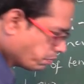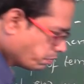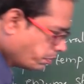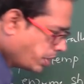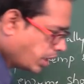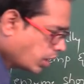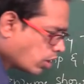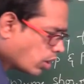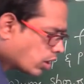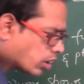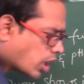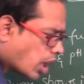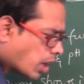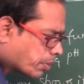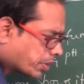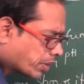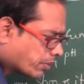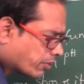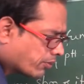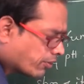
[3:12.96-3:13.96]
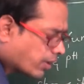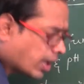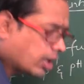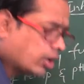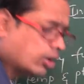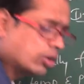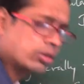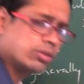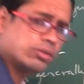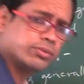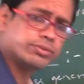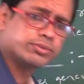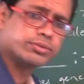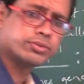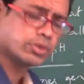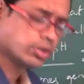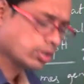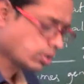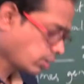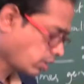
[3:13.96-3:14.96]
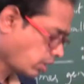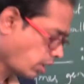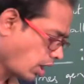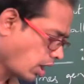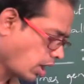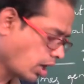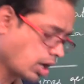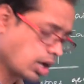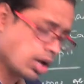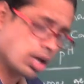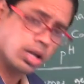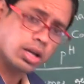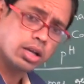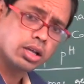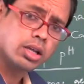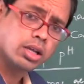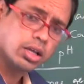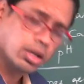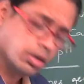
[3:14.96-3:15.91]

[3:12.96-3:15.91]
below the optimum value or